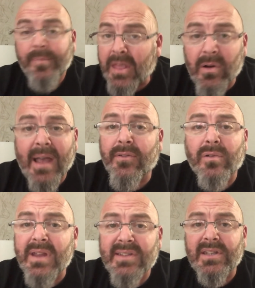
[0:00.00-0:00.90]
They don't have a
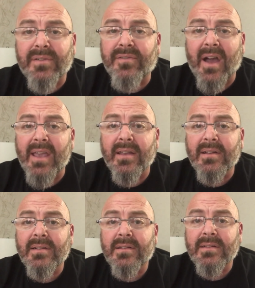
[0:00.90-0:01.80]
reason to fight.
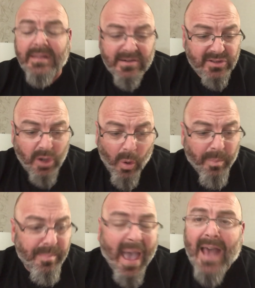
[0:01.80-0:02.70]
There's no
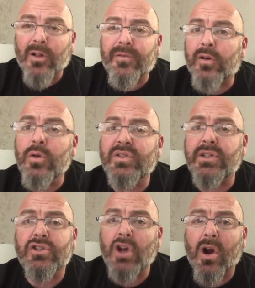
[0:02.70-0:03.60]
battle for who's
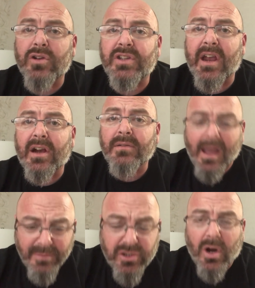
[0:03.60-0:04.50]
in charge there.
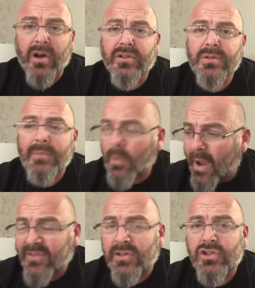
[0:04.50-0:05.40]
I'm in charge. My
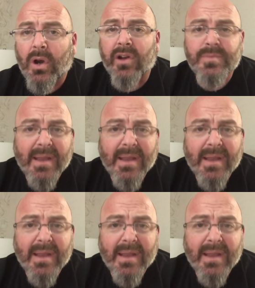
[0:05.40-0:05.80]
wife's in charge.